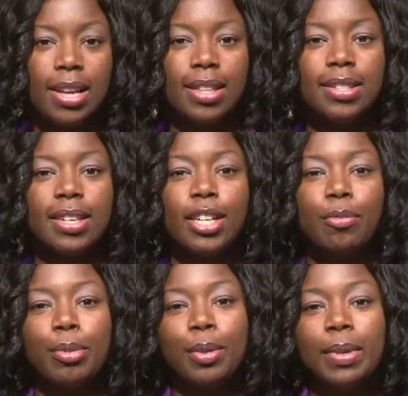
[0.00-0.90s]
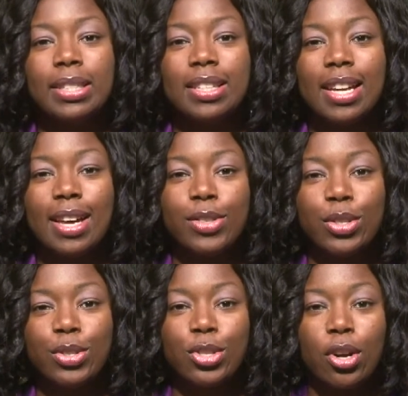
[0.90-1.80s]
The city of Bloomington has
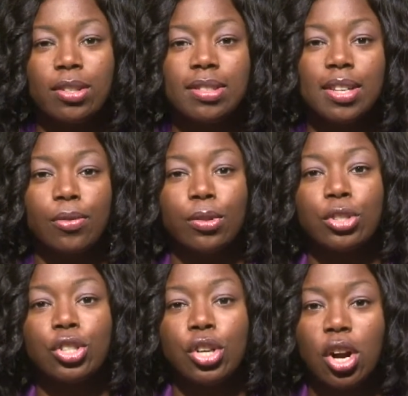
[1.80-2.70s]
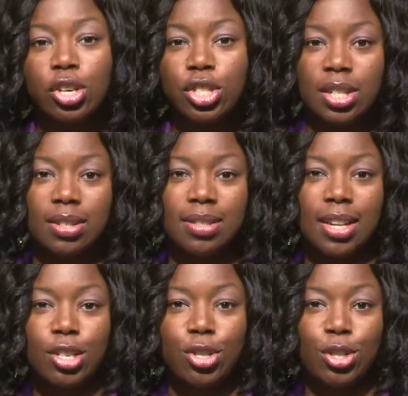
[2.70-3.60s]
installed several charging
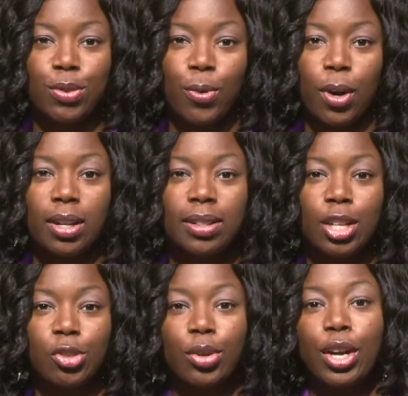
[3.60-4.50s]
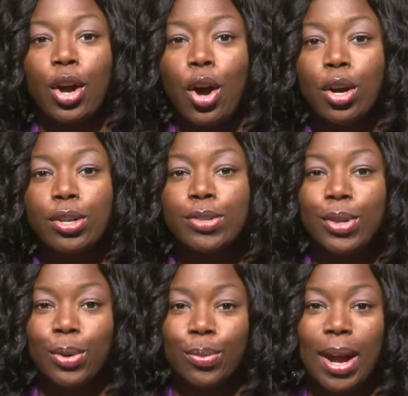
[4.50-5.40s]
stations for electric cars
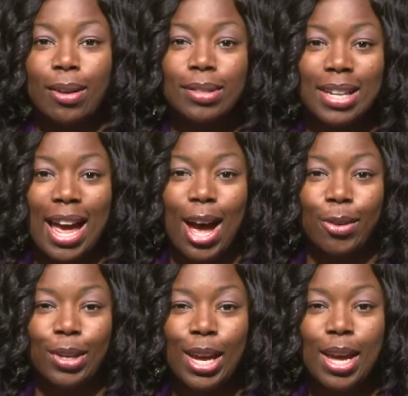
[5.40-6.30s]
around town.